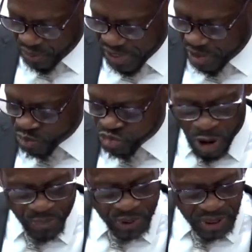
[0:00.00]
being
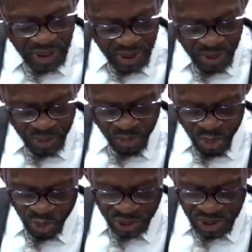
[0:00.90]
properly
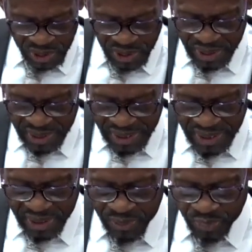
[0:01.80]
put
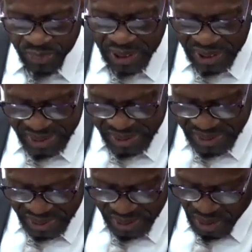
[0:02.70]
in
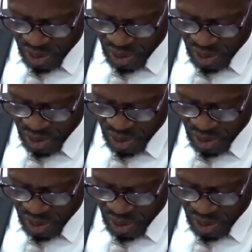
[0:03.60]
place.